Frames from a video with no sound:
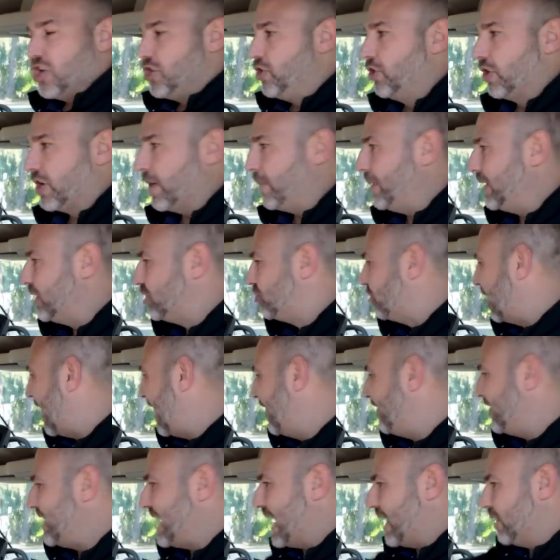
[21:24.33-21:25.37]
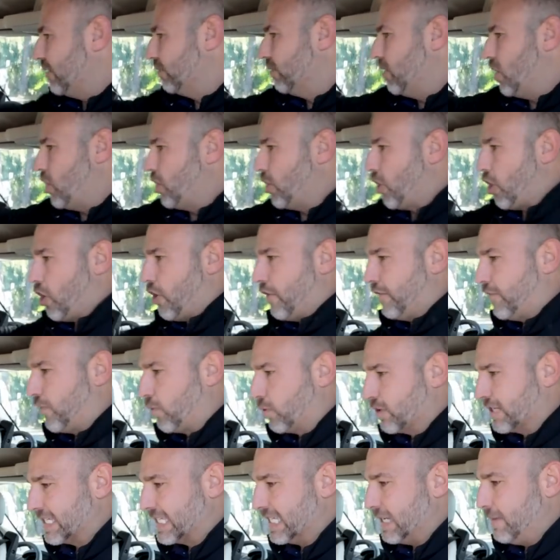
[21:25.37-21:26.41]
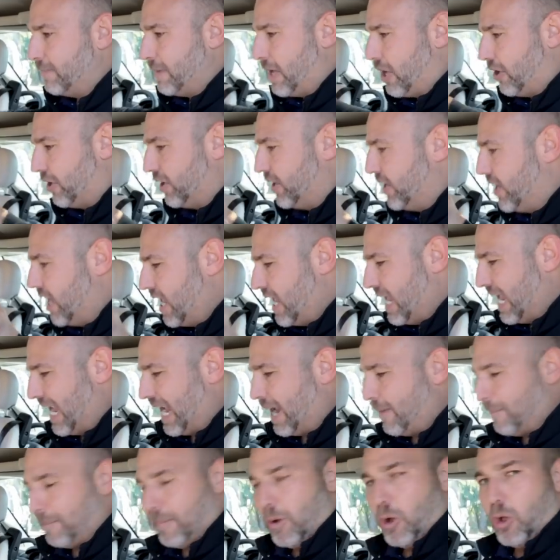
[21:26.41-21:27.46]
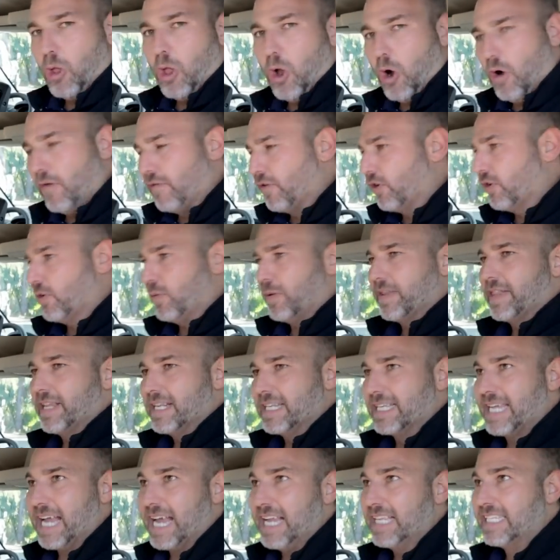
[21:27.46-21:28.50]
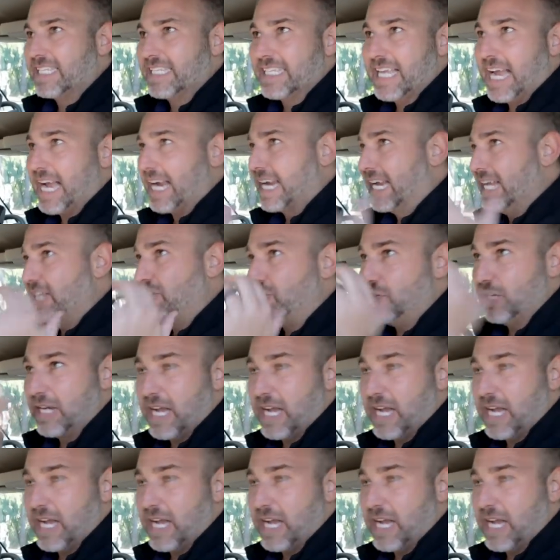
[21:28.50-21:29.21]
you can be driving down the road all four seat belted pull over within 10 seconds.